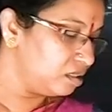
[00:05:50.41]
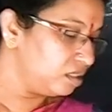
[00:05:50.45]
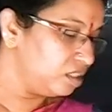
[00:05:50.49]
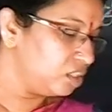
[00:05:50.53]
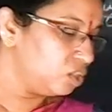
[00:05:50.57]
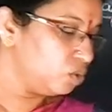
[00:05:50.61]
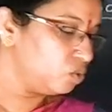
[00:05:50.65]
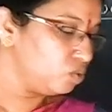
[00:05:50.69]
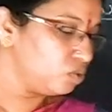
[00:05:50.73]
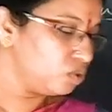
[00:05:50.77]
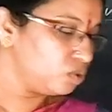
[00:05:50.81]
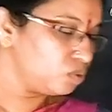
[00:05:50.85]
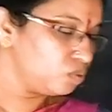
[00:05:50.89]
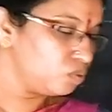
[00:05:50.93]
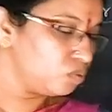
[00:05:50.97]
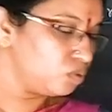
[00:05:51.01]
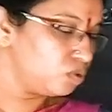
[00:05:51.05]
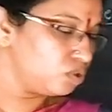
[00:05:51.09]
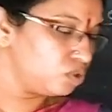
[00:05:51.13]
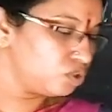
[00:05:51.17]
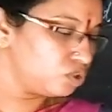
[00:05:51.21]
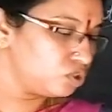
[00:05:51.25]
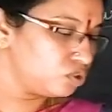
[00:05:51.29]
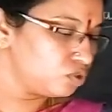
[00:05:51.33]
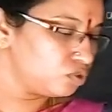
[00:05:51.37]
used
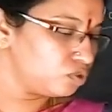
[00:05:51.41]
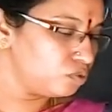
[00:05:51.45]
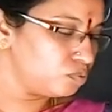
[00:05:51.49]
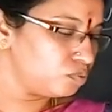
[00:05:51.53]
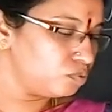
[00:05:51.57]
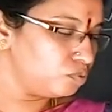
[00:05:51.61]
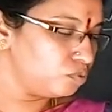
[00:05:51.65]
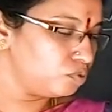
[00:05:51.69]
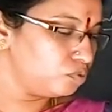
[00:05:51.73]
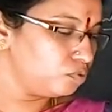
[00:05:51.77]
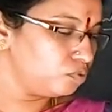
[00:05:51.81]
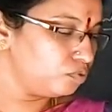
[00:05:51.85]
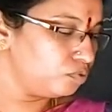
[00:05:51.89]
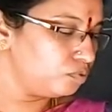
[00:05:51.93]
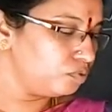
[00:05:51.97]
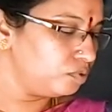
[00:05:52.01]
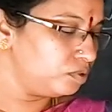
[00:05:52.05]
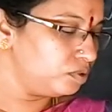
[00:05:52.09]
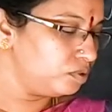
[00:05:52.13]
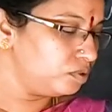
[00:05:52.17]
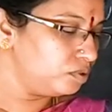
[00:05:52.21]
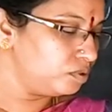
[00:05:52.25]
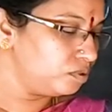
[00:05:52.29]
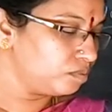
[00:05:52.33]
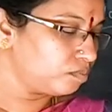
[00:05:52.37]
oars to
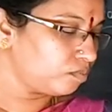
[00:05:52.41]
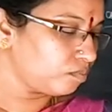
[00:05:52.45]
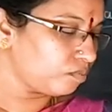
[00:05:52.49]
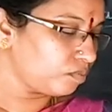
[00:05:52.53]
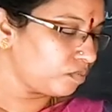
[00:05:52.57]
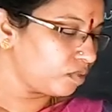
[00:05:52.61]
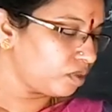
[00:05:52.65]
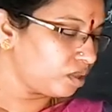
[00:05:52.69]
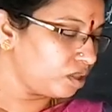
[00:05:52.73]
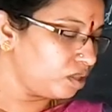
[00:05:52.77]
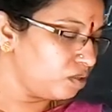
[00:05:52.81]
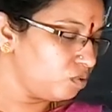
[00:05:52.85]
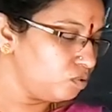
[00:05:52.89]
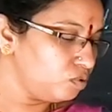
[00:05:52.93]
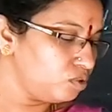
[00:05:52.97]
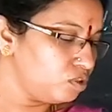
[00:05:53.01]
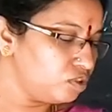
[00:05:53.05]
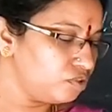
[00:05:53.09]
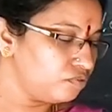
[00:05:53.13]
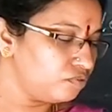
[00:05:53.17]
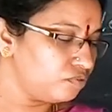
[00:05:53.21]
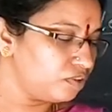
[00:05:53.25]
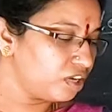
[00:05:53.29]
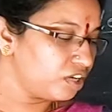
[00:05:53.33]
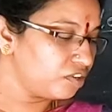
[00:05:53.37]
move, used
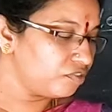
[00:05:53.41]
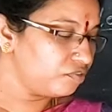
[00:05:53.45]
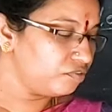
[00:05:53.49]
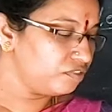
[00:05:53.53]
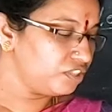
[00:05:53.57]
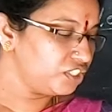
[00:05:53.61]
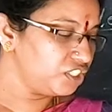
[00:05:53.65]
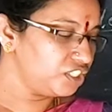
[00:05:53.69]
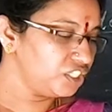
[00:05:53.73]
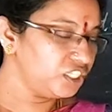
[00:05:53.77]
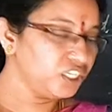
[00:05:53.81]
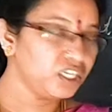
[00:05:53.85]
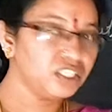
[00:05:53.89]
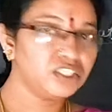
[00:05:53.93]
for fishing.